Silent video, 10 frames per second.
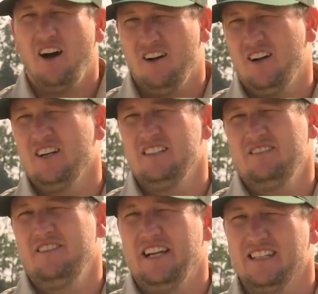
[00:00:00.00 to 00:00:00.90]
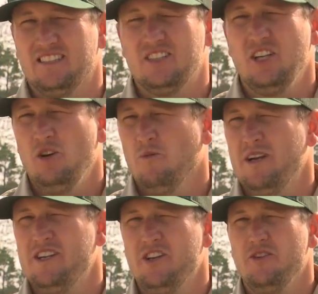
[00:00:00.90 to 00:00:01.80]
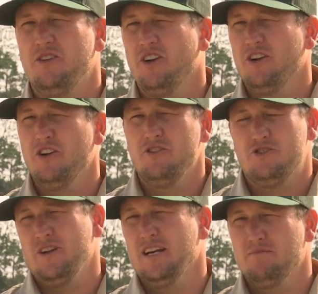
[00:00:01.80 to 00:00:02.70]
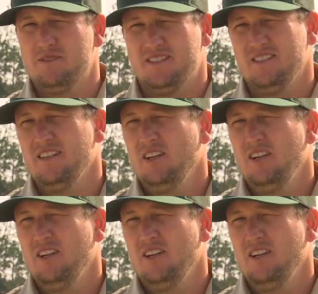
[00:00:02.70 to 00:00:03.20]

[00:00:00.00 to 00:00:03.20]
hog hunting events, we do canoe trips,